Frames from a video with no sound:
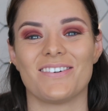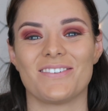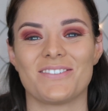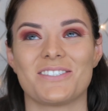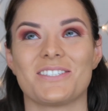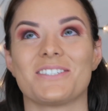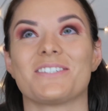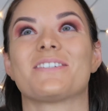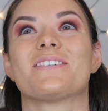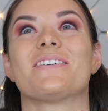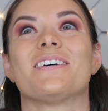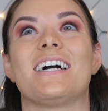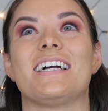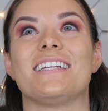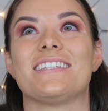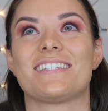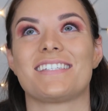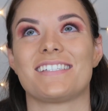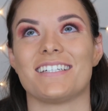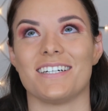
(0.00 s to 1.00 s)
We're off to a
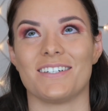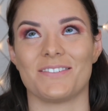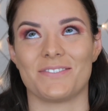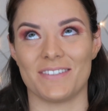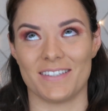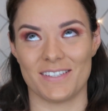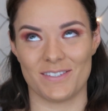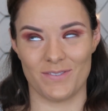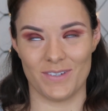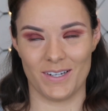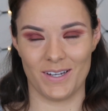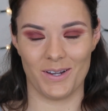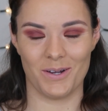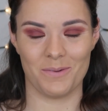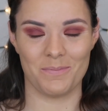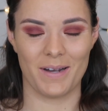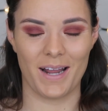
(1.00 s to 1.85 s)
great start for this video.